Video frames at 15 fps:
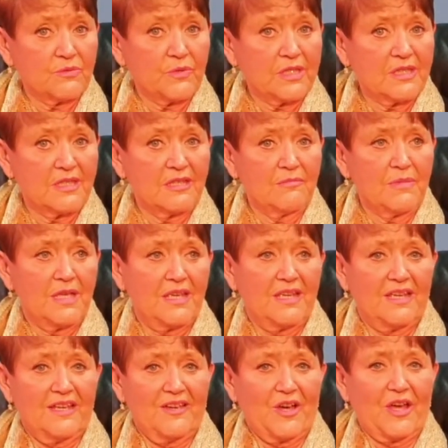with Him.
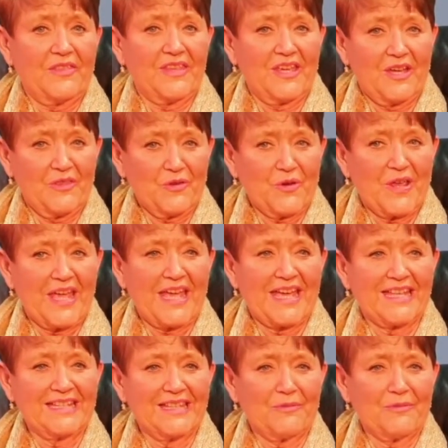On the other hand, the